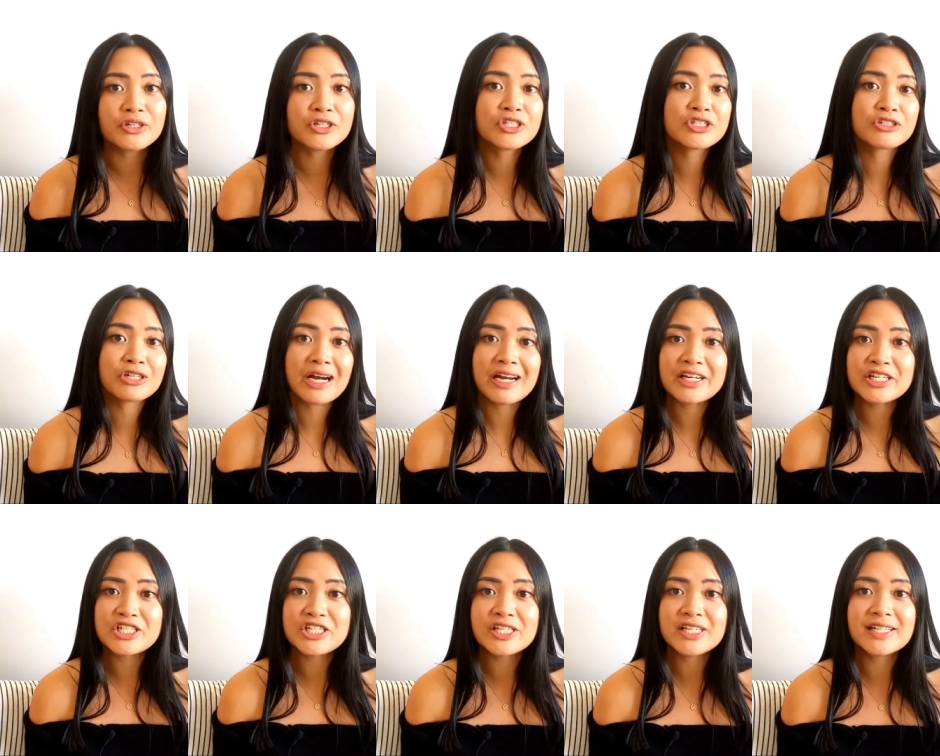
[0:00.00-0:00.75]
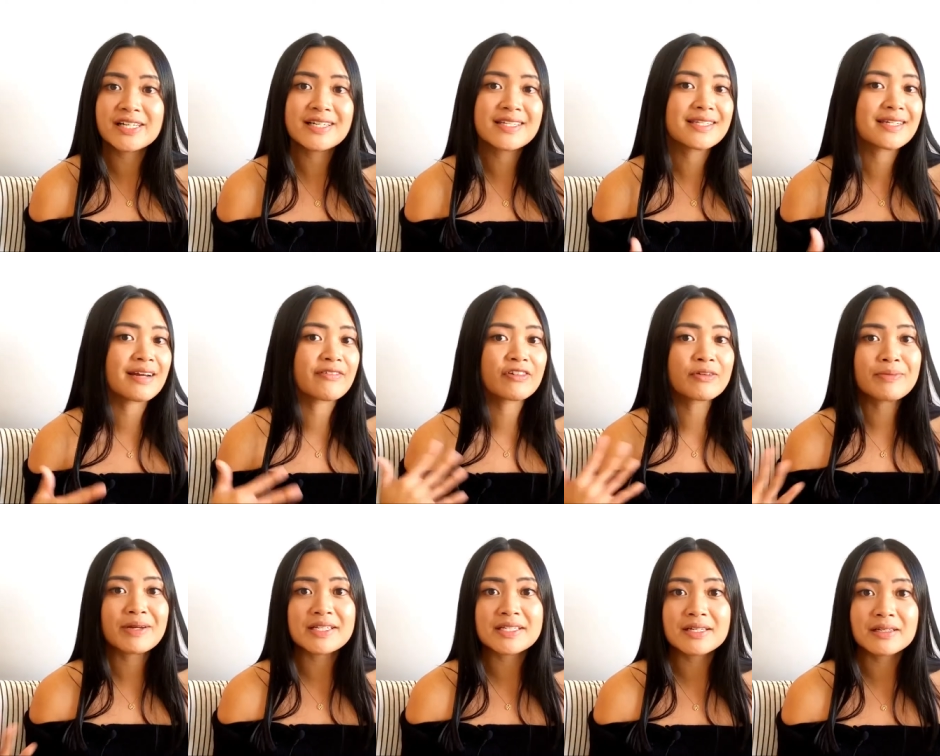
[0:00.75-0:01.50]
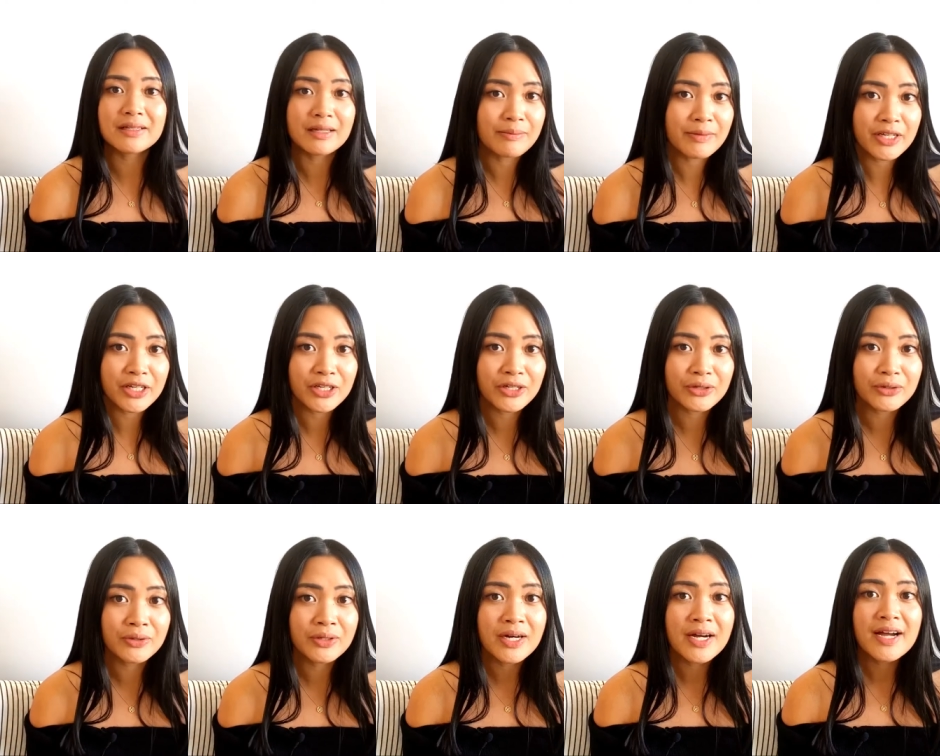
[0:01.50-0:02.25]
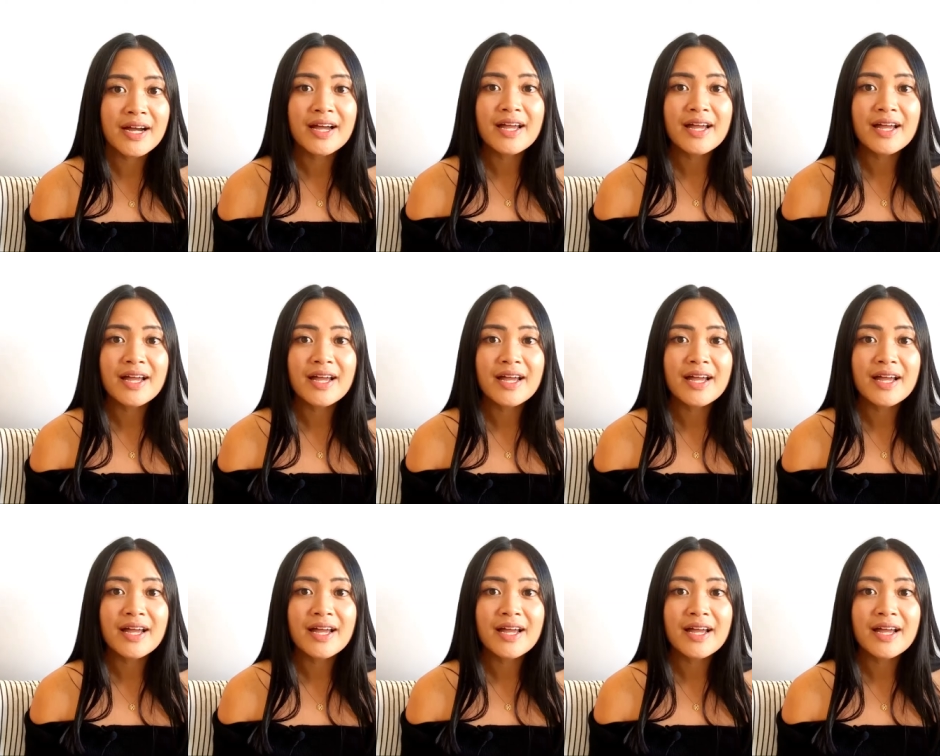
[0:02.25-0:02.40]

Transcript: Your strategy is never meant to limit you